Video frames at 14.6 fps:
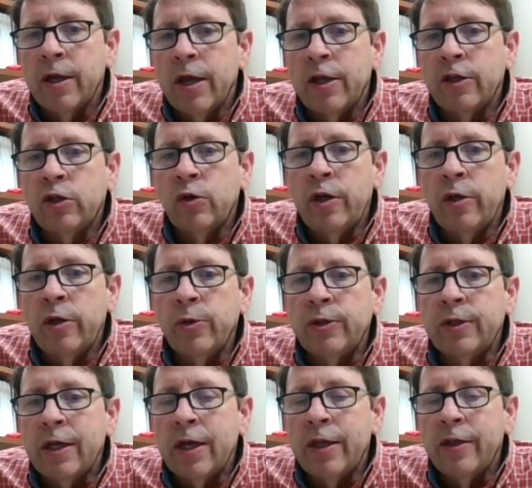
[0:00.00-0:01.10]
And so in other
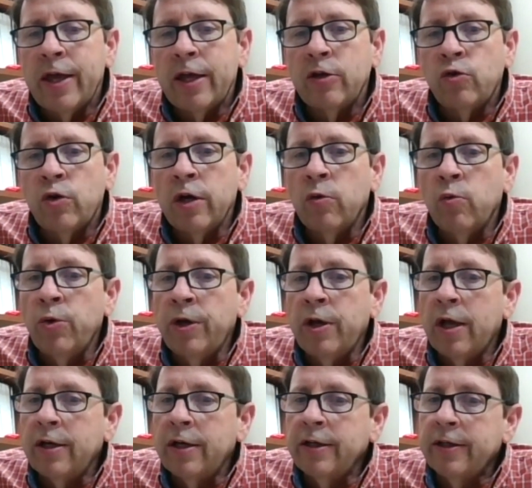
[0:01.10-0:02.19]
words, that drug would
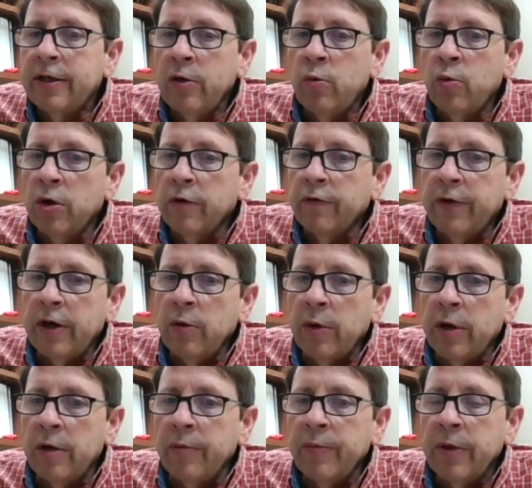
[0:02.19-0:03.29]
not necessarily work very
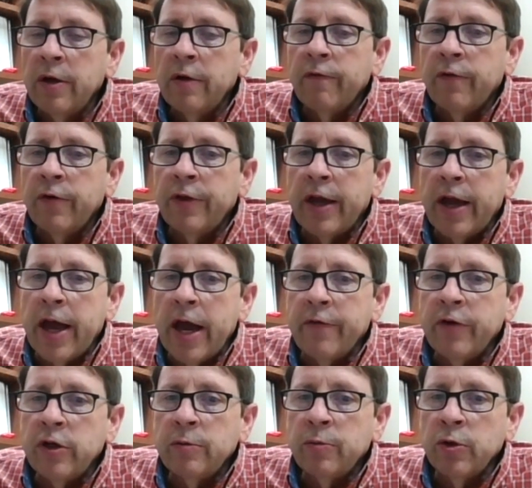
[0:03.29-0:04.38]
well for the
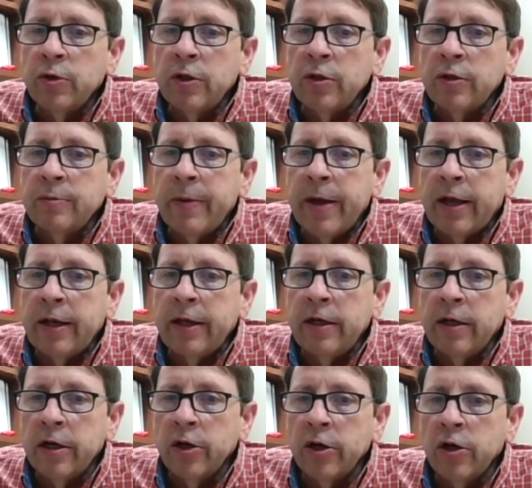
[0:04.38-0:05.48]
average person that's battling
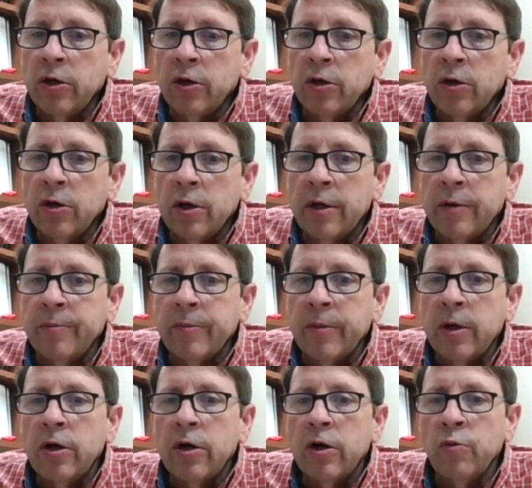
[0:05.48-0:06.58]
hunger um,
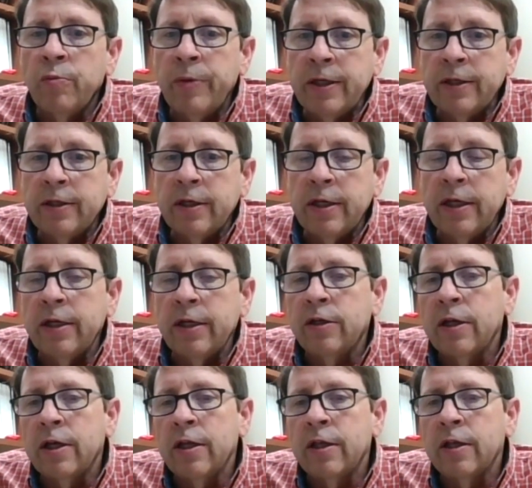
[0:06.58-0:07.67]
obesity
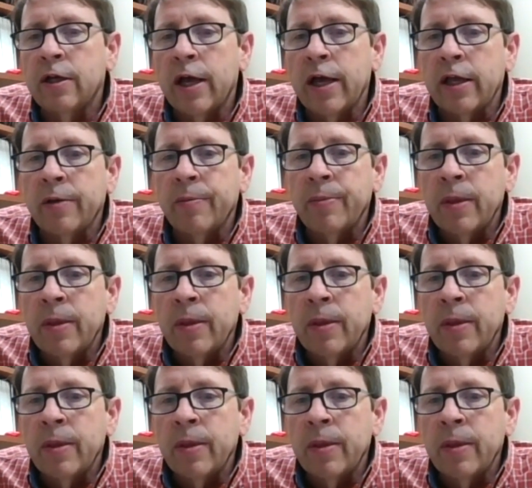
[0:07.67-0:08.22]
and, and the like.